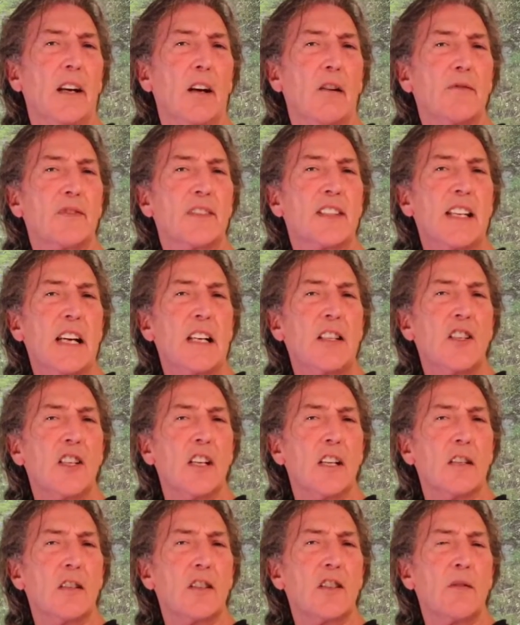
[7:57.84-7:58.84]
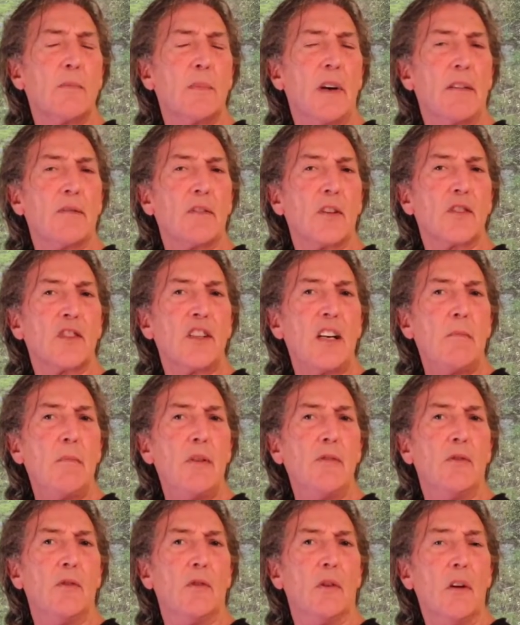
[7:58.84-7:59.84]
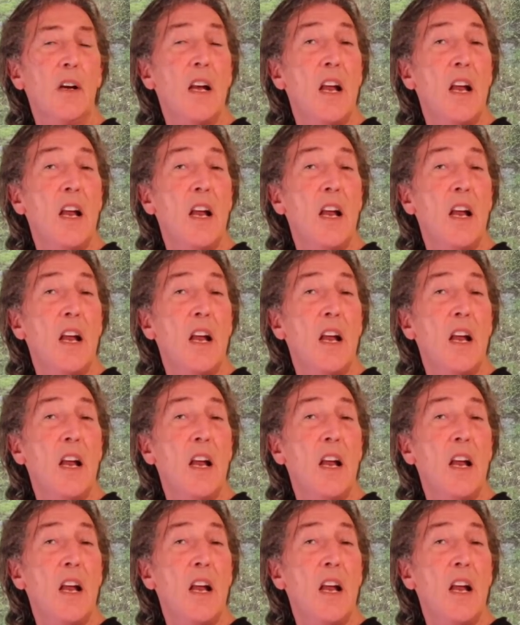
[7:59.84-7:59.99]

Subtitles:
off centre, something I've not seen before.